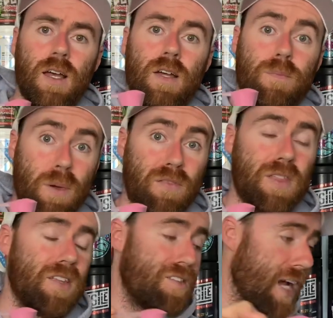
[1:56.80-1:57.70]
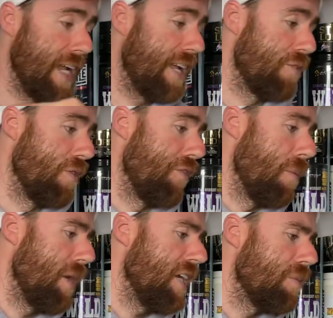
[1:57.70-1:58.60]
But for the sake of the review, I'm
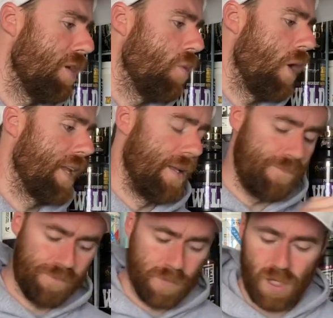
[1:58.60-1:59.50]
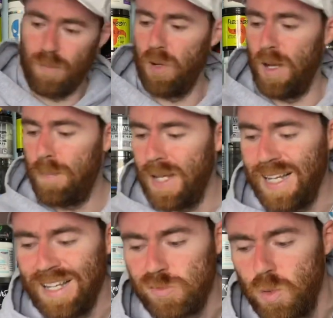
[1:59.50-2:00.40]
only going to put 1 in. I'll put a bit
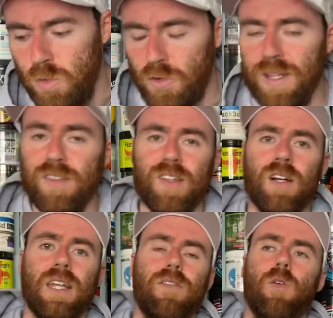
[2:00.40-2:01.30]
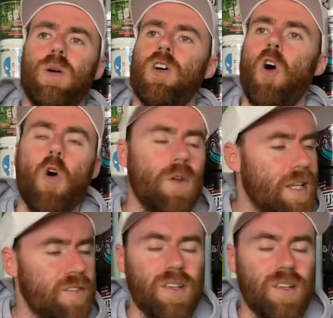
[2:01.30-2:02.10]
less water in so I can give you an honest